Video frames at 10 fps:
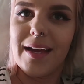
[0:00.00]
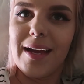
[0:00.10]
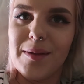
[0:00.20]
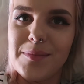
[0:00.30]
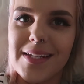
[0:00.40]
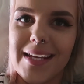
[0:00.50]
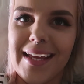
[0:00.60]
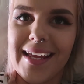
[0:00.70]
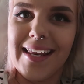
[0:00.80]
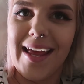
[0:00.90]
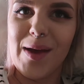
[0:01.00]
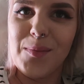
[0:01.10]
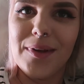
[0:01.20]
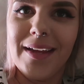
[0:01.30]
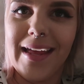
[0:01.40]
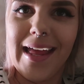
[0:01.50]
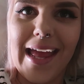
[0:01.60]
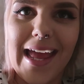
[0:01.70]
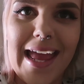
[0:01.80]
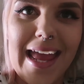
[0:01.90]
I'm taking a nap
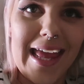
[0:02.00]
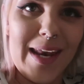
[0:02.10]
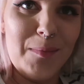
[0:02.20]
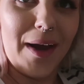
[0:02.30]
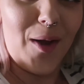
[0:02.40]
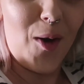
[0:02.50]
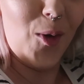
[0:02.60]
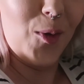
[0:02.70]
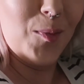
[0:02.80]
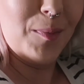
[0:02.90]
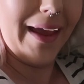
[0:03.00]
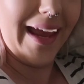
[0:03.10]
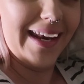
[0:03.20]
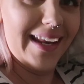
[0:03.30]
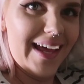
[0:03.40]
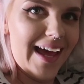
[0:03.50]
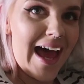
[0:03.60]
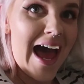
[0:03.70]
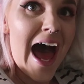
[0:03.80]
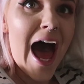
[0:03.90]
in my own bed,
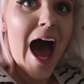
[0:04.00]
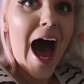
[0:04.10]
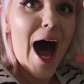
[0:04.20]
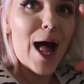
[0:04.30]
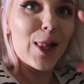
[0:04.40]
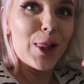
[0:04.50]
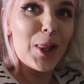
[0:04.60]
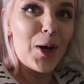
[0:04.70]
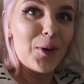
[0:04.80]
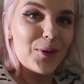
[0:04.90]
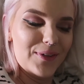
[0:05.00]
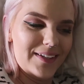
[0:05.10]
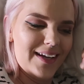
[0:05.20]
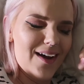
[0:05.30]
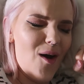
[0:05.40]
alone.